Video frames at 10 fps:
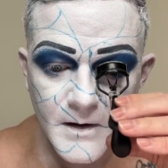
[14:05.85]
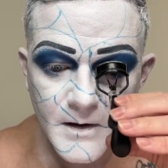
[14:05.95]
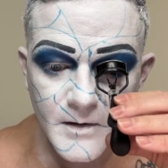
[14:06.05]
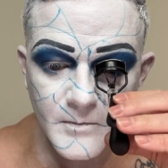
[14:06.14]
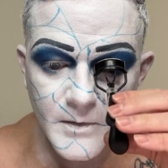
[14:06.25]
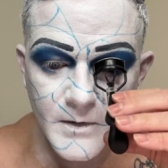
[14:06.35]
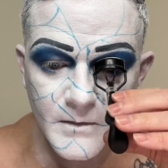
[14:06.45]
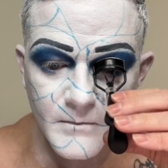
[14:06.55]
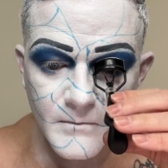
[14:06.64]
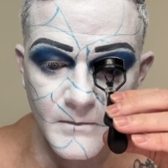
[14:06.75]
and put
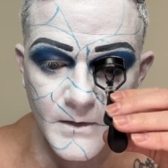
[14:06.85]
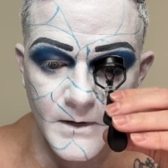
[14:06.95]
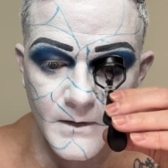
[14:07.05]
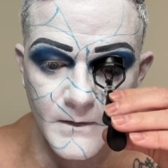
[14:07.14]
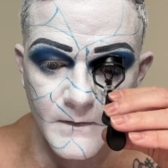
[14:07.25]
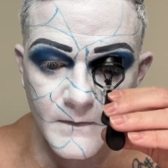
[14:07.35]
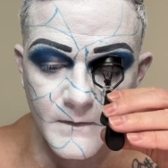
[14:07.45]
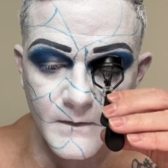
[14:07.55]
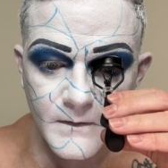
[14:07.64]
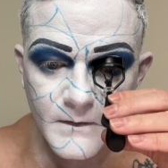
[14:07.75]
it right
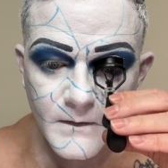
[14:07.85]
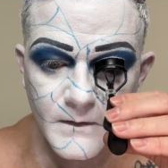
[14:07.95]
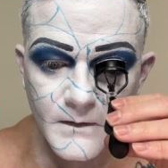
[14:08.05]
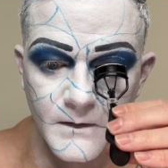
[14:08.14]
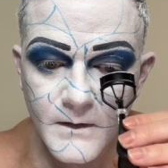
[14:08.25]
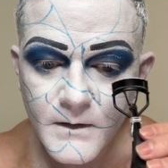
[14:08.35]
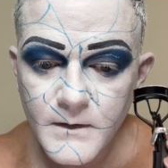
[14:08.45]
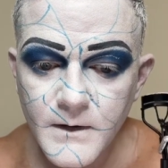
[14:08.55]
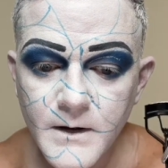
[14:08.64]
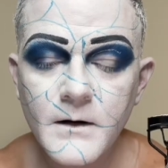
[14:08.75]

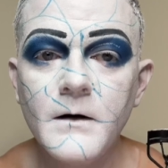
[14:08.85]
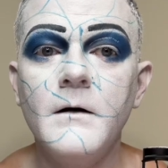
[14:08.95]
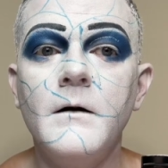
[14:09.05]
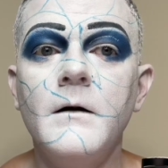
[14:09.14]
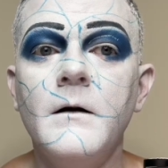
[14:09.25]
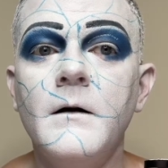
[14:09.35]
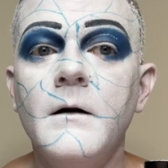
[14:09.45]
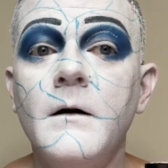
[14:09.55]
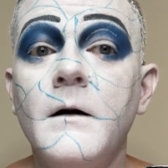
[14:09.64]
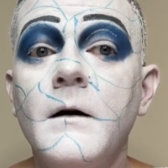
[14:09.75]
in there.
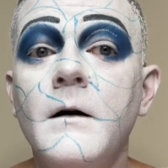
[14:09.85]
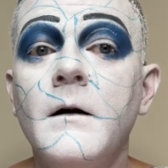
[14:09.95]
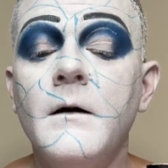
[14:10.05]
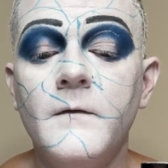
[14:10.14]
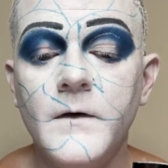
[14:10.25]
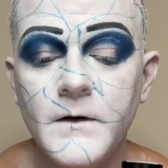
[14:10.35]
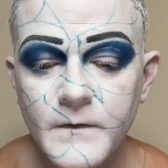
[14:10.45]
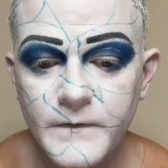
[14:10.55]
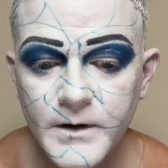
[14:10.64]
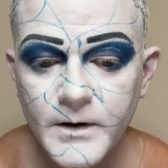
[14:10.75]

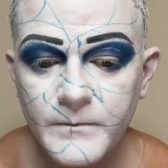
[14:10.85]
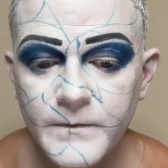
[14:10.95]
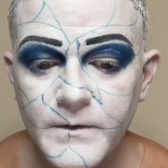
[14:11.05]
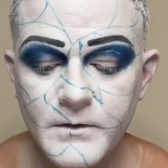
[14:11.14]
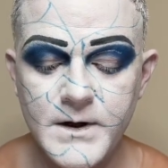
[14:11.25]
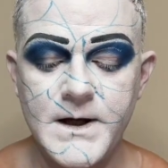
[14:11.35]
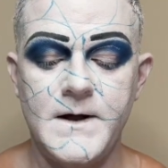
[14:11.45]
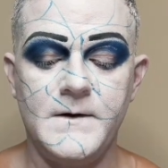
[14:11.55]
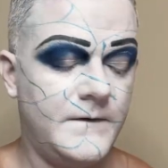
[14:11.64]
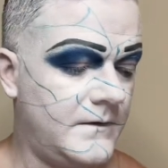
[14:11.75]
Notice it helps
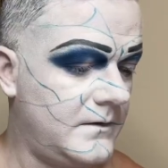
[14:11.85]
create